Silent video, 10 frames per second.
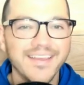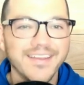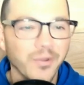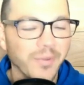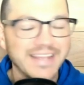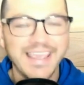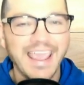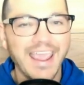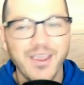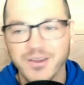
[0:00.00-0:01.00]
Nobody
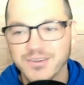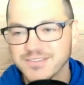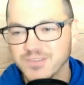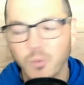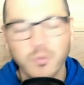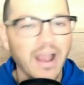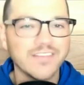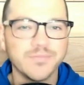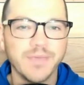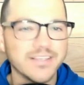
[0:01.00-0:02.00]
cares. No
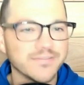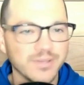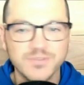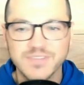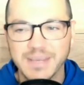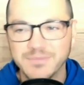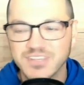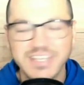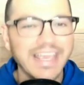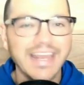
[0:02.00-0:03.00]
prospects for those teams
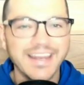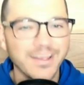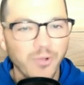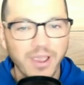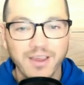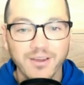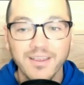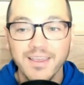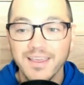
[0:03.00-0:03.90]
to get anywhere.